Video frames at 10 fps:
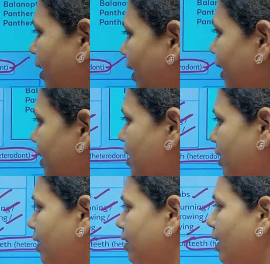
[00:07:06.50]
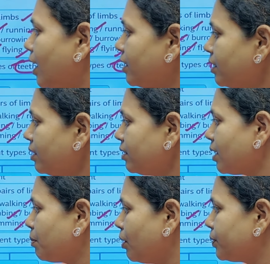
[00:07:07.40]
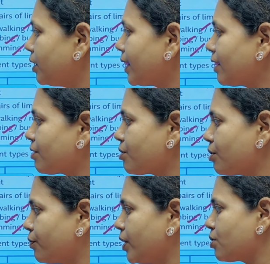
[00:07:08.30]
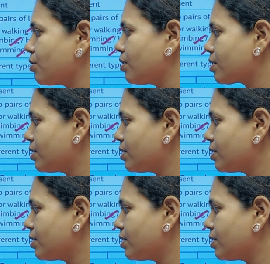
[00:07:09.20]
And some of the characteristic features,